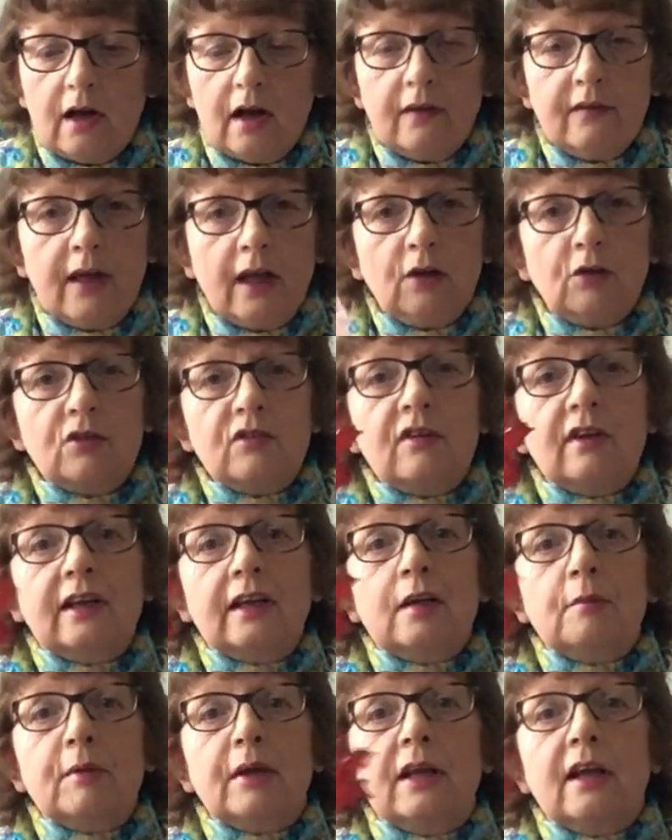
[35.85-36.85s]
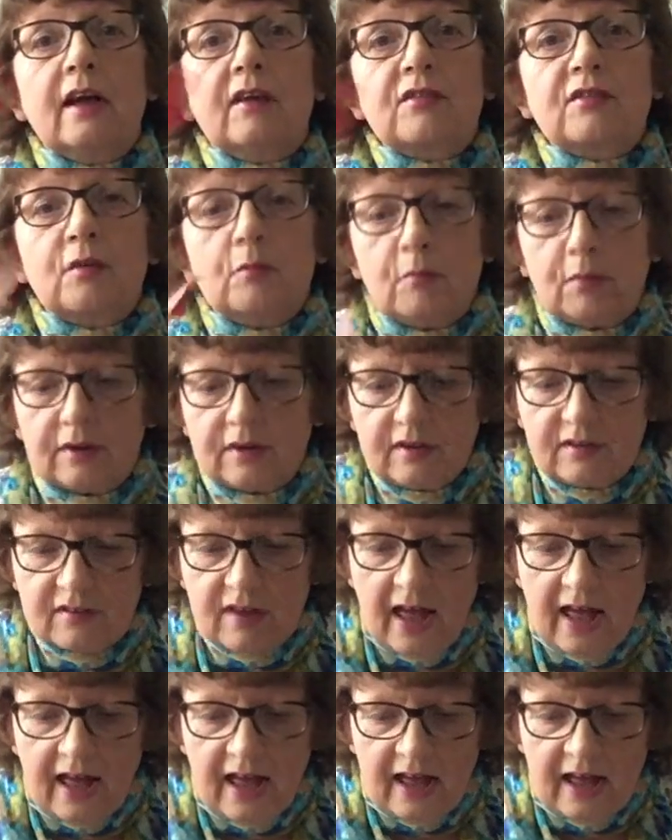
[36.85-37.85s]
And that looks a little bit like somebody's
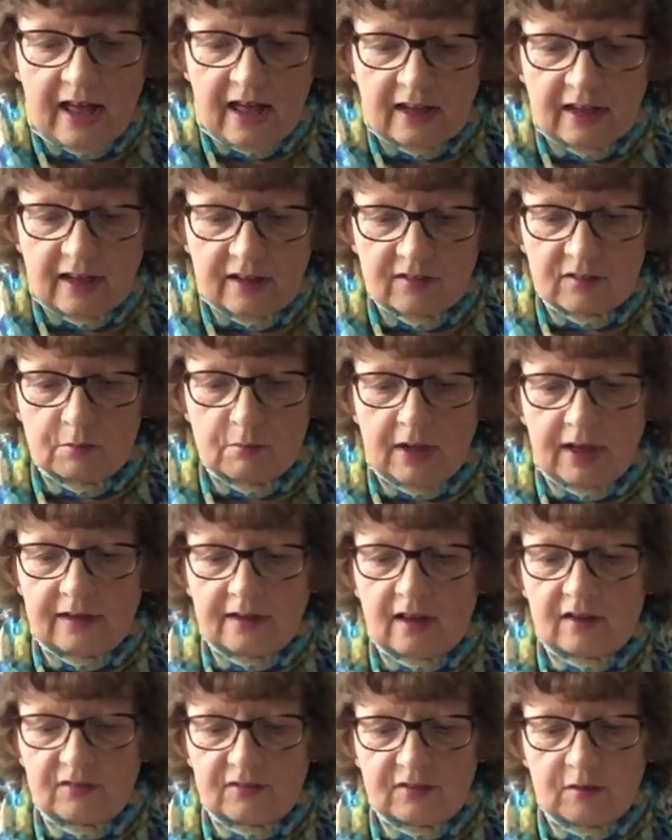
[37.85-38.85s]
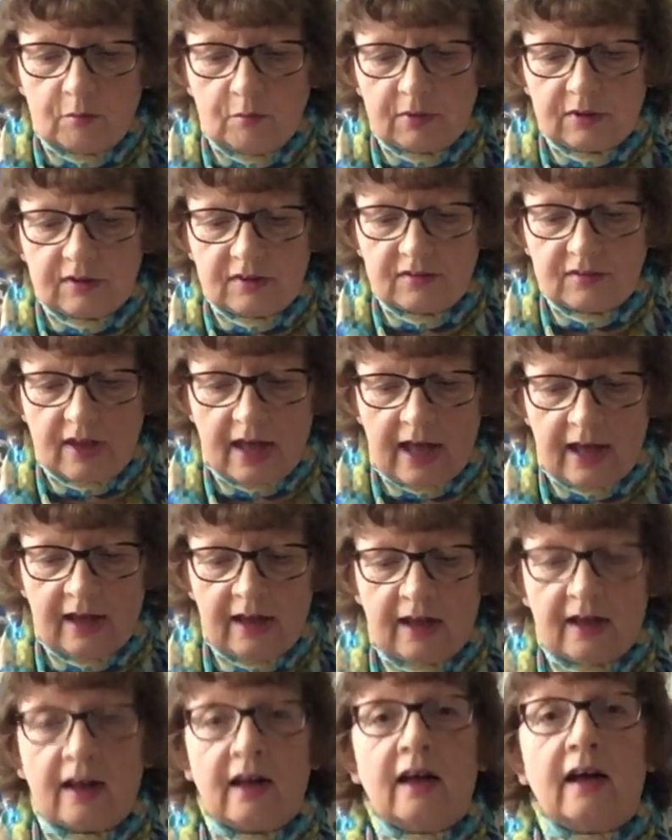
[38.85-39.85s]
hair. Let's make that somebody's
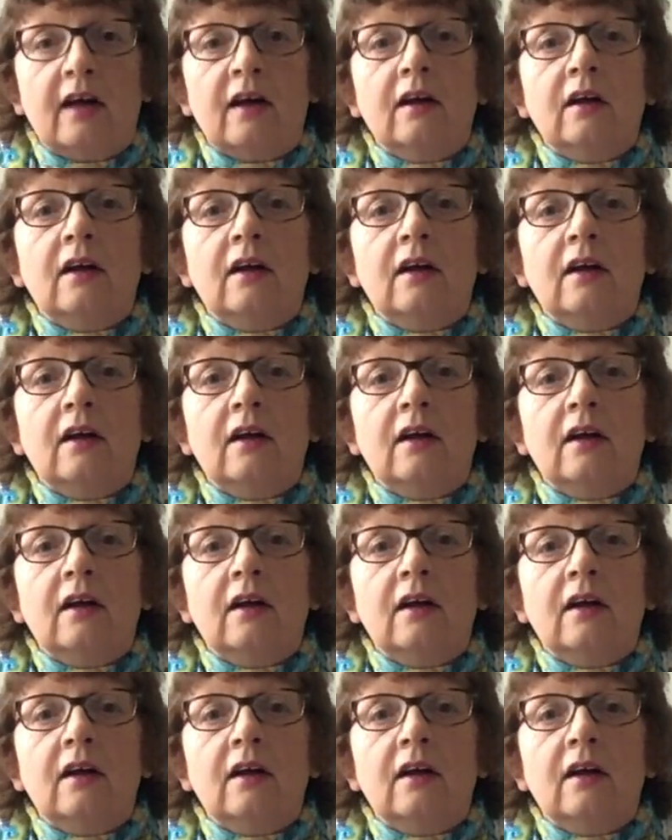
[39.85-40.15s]
hair.